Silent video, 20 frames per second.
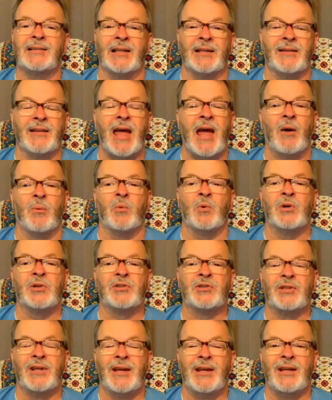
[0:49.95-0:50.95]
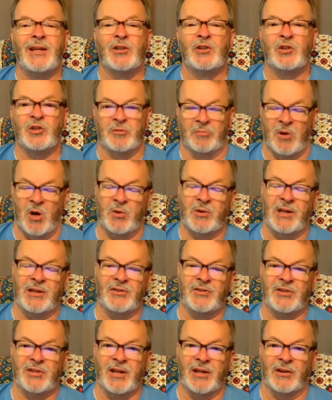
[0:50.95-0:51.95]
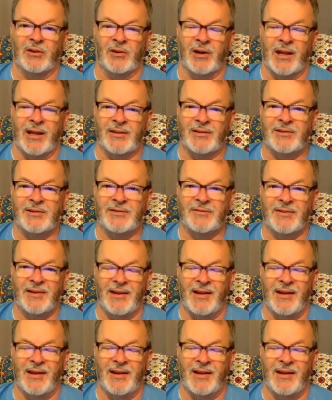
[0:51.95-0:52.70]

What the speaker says: and that was smoking cigarettes.